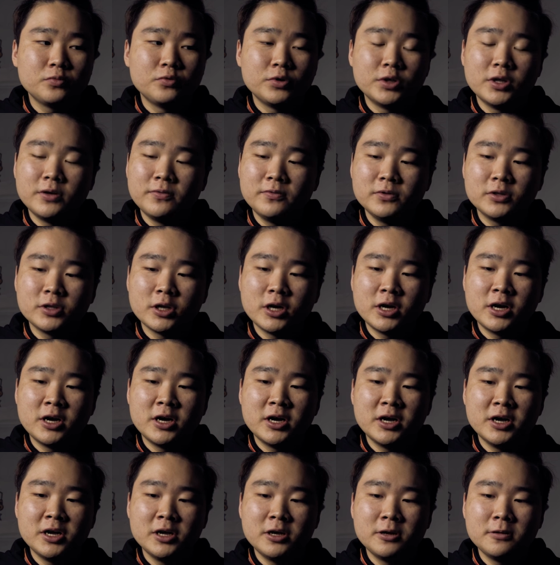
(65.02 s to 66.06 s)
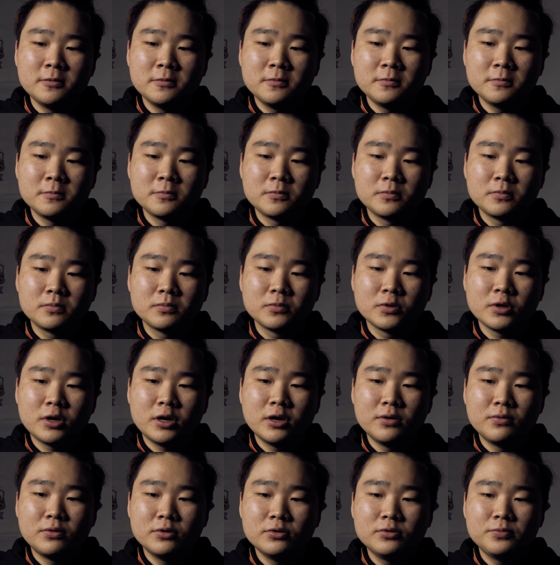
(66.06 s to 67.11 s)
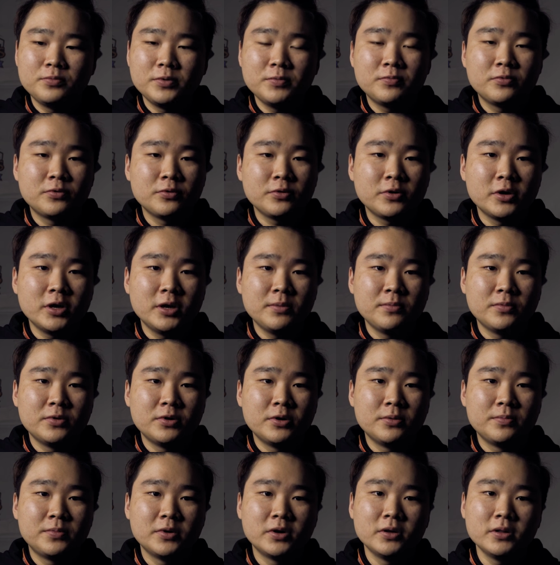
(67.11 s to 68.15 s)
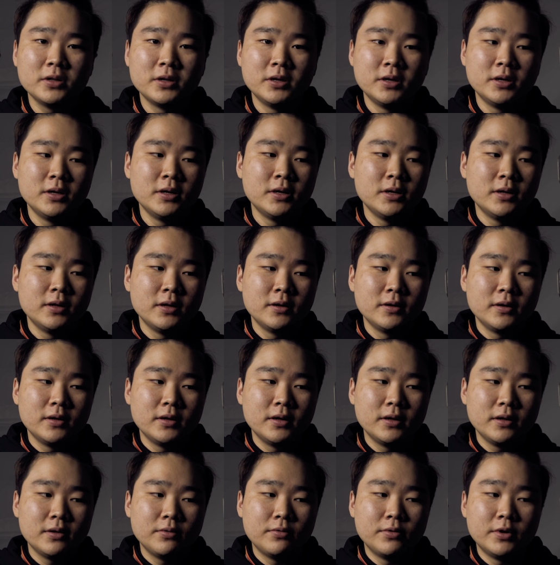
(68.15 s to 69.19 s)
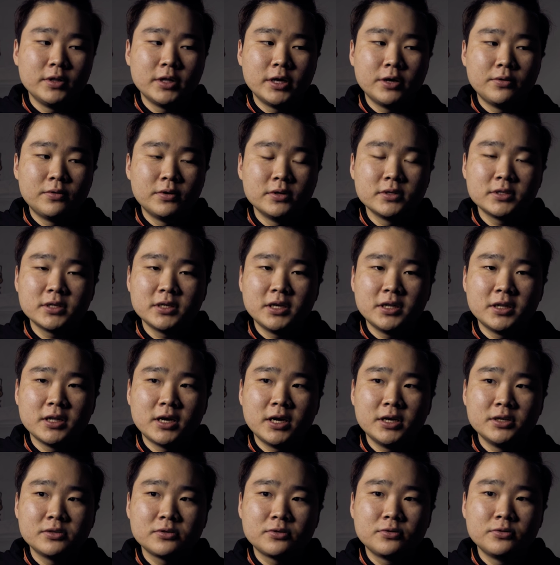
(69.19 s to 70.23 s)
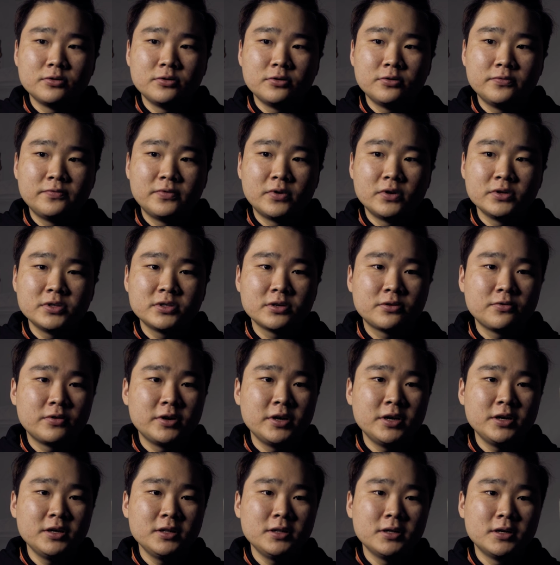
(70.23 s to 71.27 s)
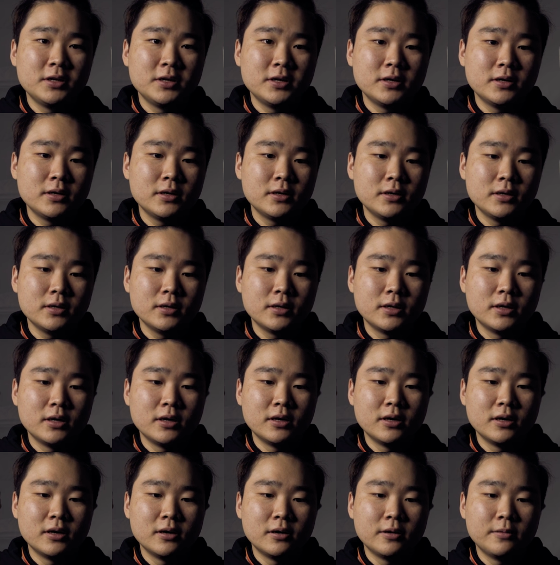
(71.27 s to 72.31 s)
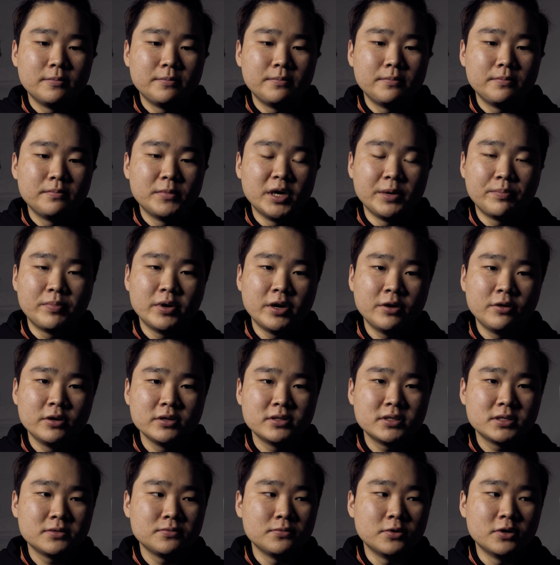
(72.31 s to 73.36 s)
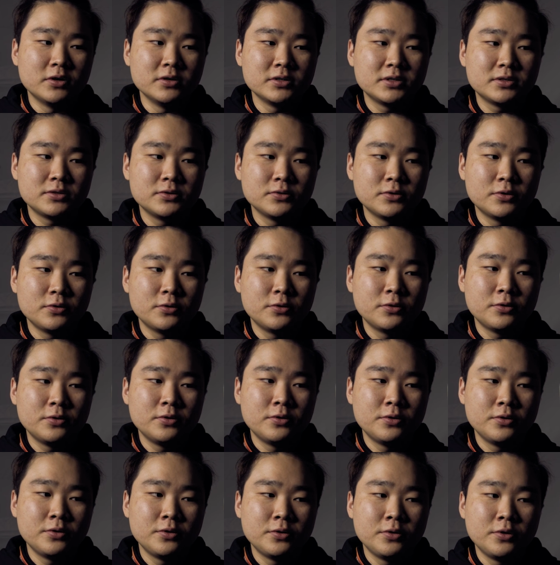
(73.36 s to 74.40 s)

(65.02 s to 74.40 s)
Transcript: whenever time I want to be pro gamer. But when I was in high school, first grade, my parents was so